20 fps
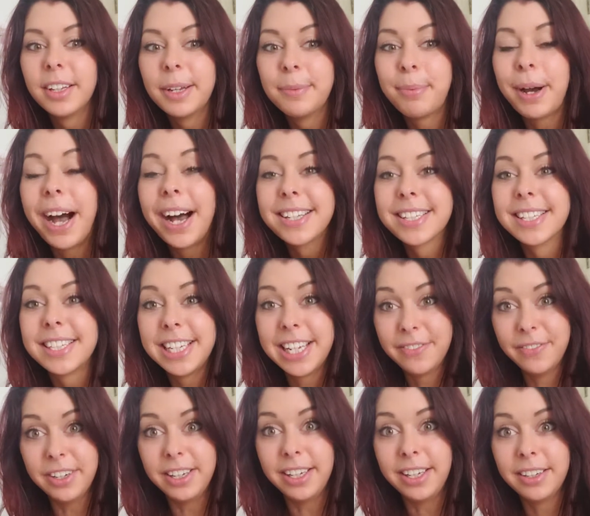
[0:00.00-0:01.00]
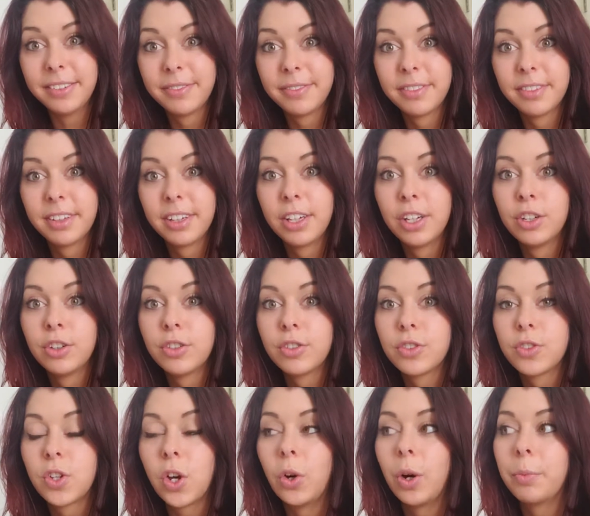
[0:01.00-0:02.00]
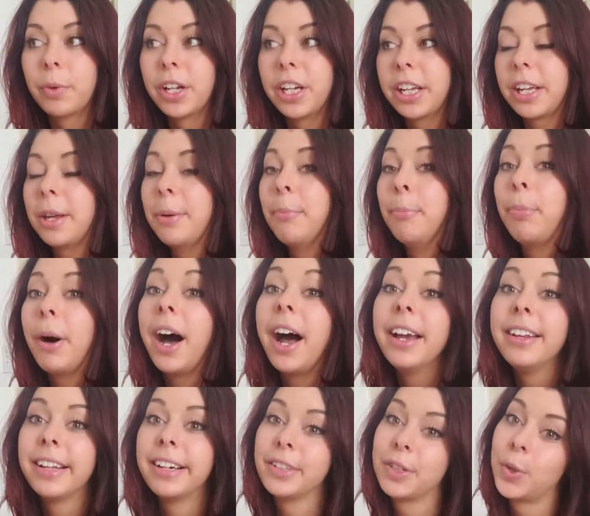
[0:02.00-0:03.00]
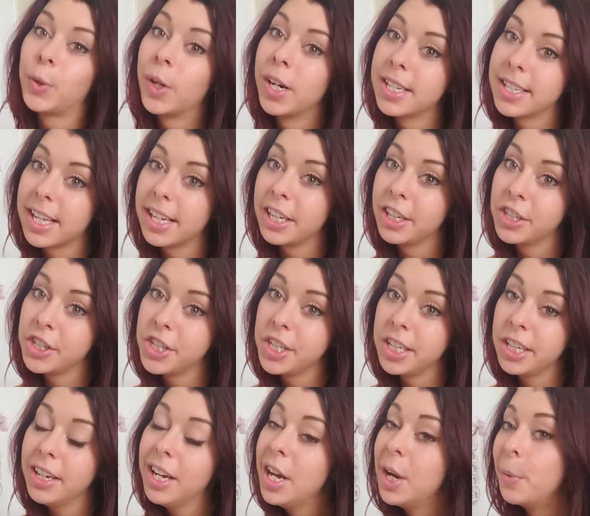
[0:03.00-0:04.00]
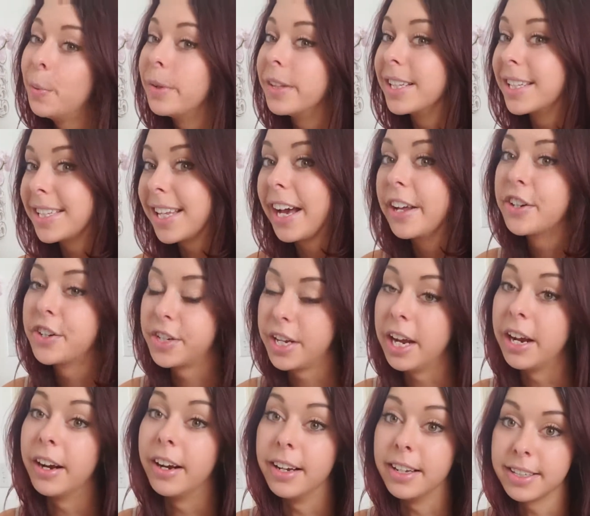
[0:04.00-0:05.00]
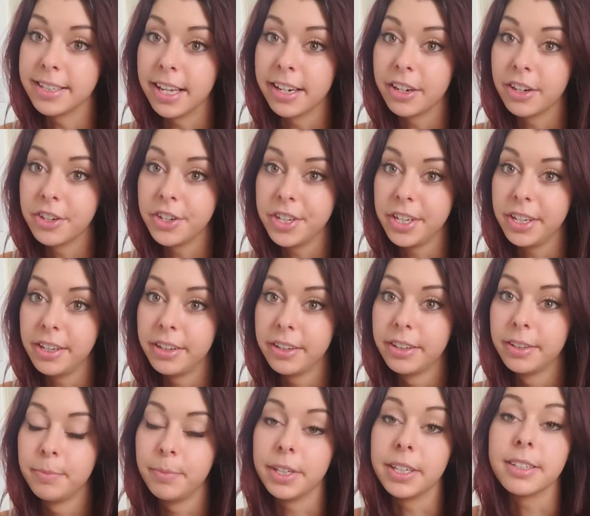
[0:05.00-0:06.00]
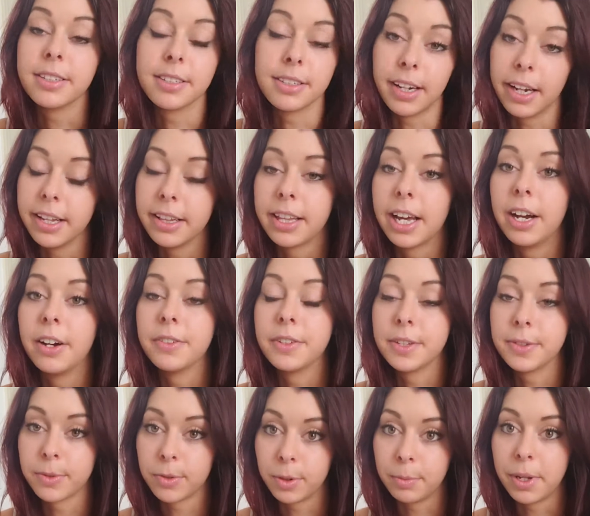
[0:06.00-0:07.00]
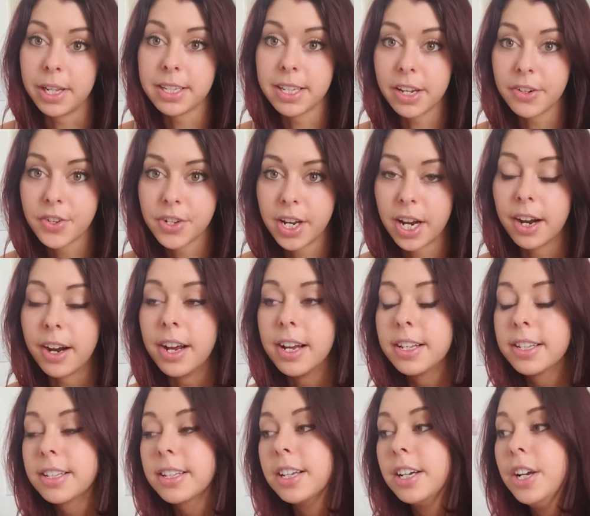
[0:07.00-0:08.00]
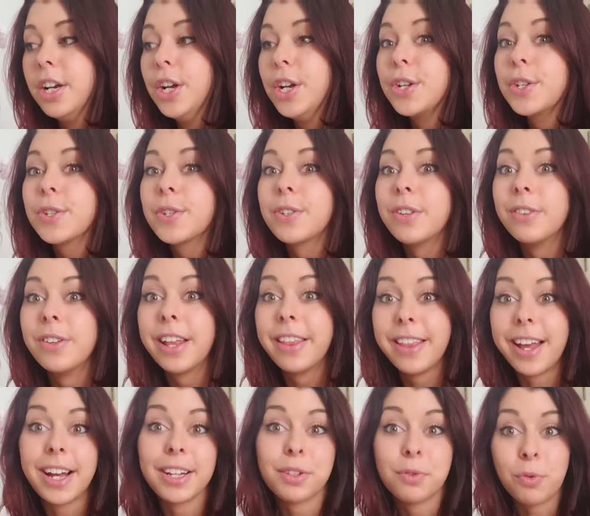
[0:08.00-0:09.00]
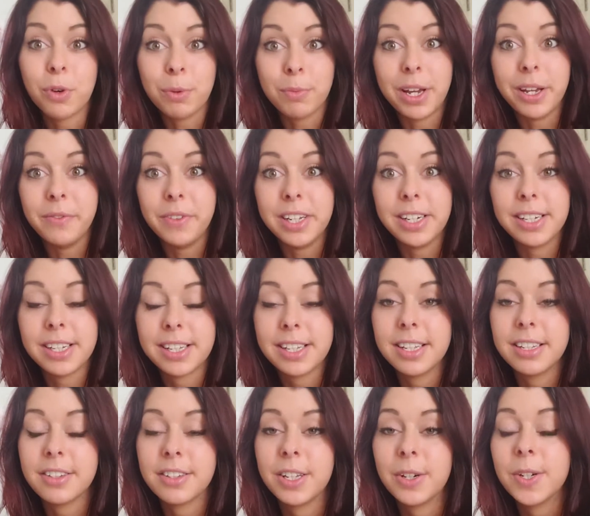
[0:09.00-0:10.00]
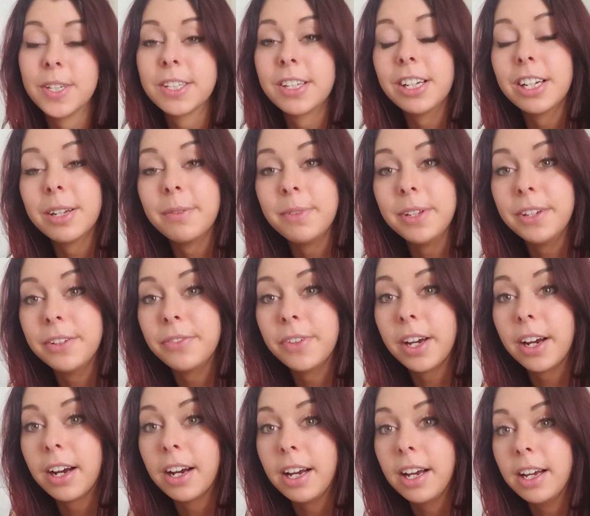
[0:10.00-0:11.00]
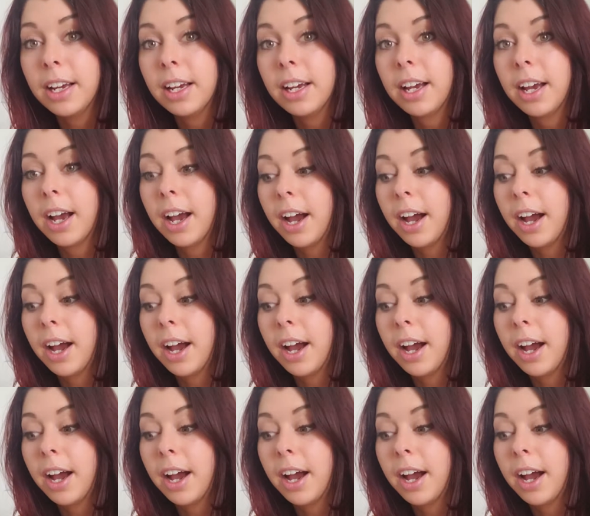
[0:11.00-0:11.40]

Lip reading: positivity. So I'm going to combine that Taurus energy with the Sagittarius energy, because 9th house is ruled by Sagittarius. So, and that's where my Venus is. So it's going to be a very,